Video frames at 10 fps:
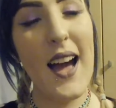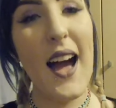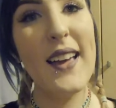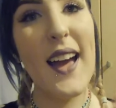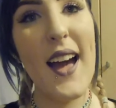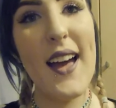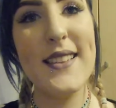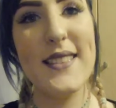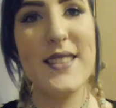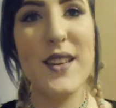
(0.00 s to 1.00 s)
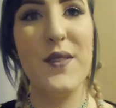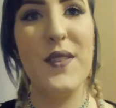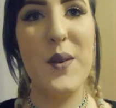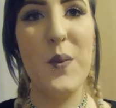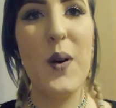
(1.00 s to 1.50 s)
Hi guys, it's
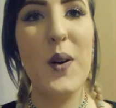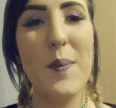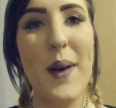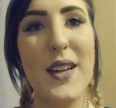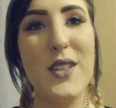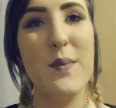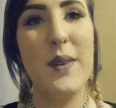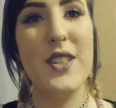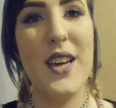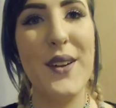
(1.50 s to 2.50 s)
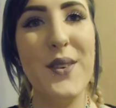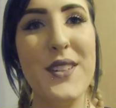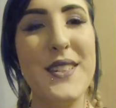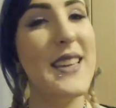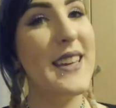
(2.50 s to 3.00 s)
Sophie. Welcome back to my channel
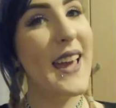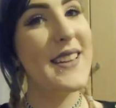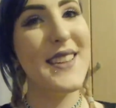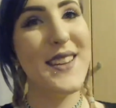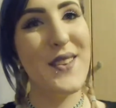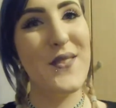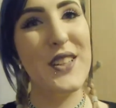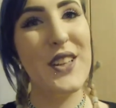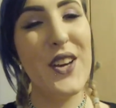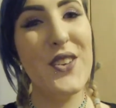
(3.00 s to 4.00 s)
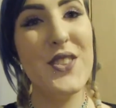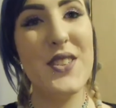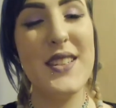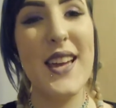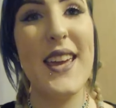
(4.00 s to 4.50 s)
and to yet another video.
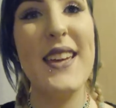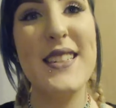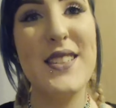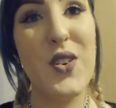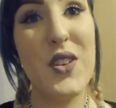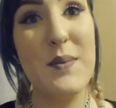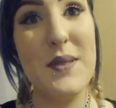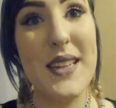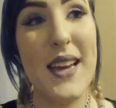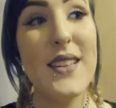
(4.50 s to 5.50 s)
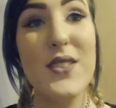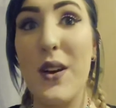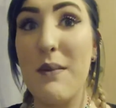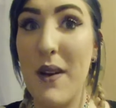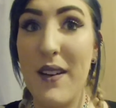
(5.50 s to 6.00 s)
So today it is Christmas Day, so
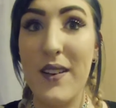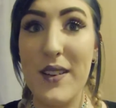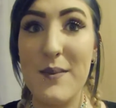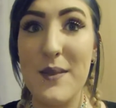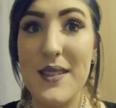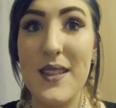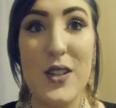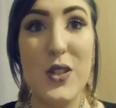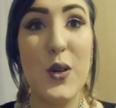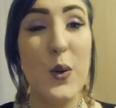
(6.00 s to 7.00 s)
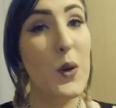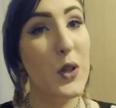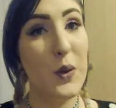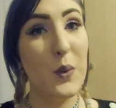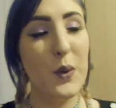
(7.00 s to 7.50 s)
Merry Christmas to
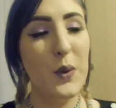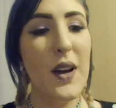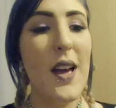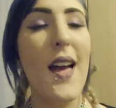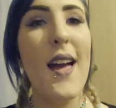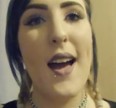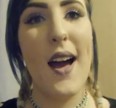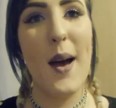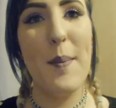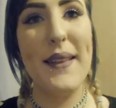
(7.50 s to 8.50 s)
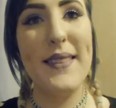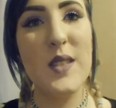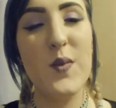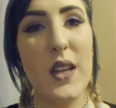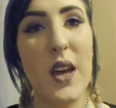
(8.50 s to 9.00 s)
you all. And
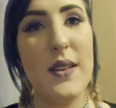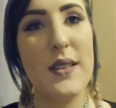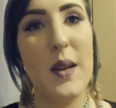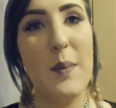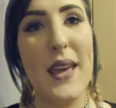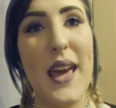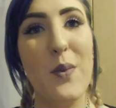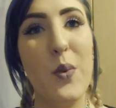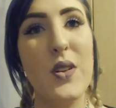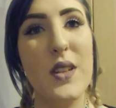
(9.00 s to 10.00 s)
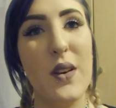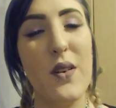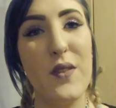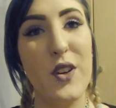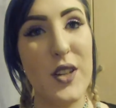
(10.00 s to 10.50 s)
this video is going to be a what I
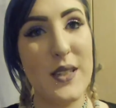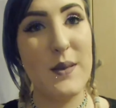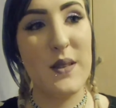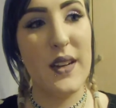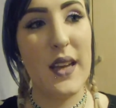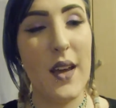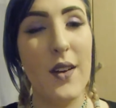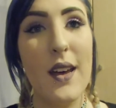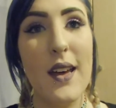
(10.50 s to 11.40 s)
got for Christmas video.